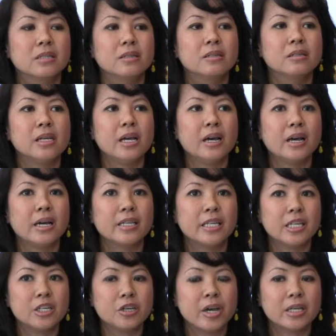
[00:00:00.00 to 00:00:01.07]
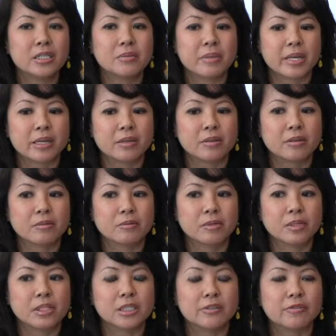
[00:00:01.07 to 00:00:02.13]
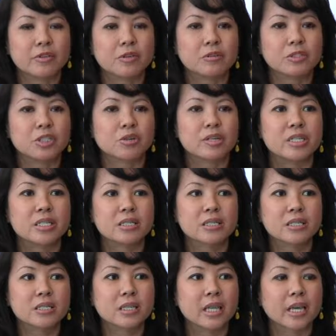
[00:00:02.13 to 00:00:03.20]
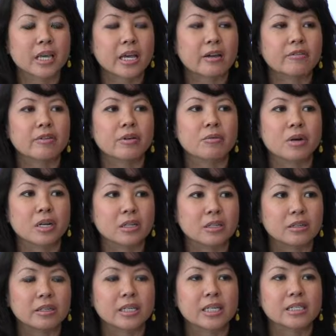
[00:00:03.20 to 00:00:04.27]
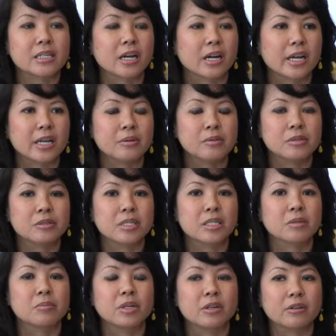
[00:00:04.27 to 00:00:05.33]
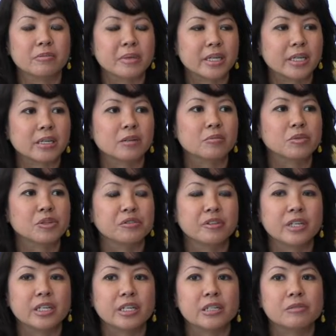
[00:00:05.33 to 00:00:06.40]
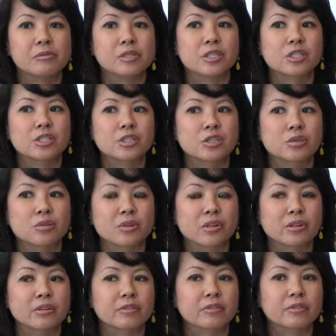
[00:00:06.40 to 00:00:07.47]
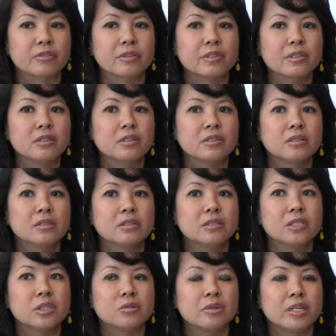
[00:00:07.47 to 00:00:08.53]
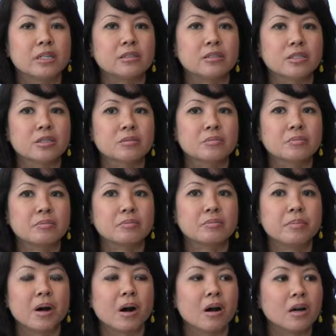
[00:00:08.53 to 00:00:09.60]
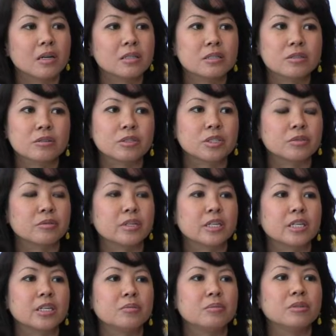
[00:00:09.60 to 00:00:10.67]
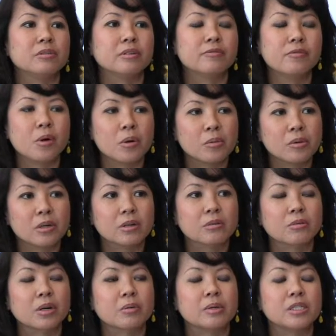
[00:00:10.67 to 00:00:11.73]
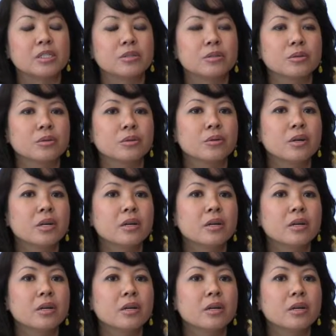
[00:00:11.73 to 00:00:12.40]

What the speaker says: Yeah, I think you had to make really difficult choices. I think everyone during that time who was in the middle of making a movie was just sort of, do we just pause or do we keep moving forward? What do we do?